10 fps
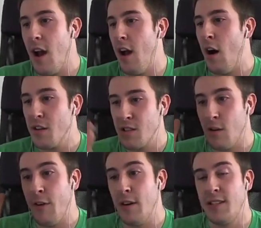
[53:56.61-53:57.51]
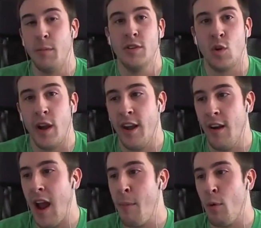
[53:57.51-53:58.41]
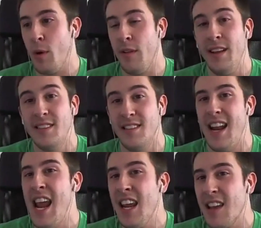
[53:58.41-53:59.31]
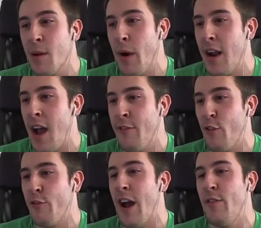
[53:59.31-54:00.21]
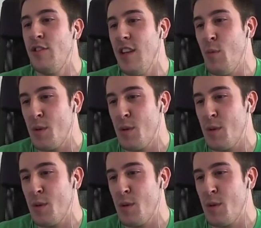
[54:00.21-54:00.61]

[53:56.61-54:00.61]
Also, a very similar story here. Apple releases an 8 gigabyte iPhone 5C,